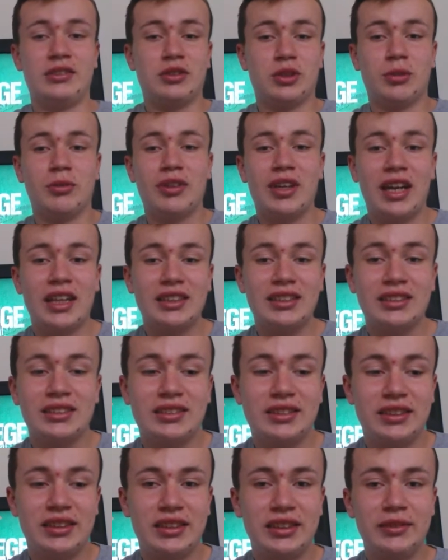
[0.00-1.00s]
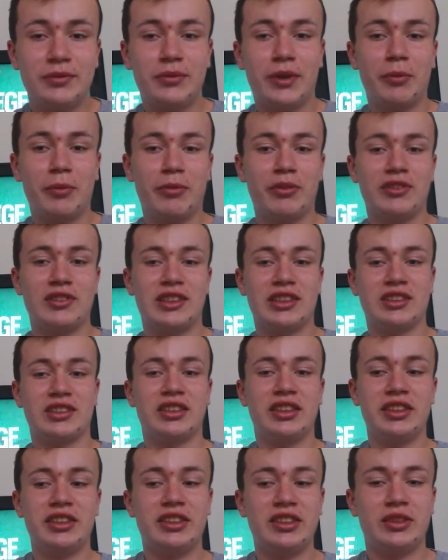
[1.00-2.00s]
Tom Clancy, Rainbow Six
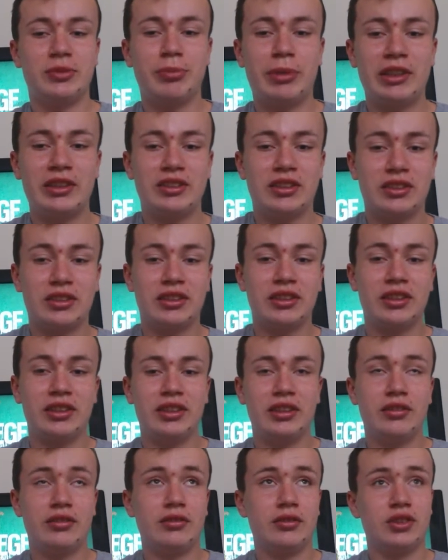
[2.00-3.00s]
Siege is basically,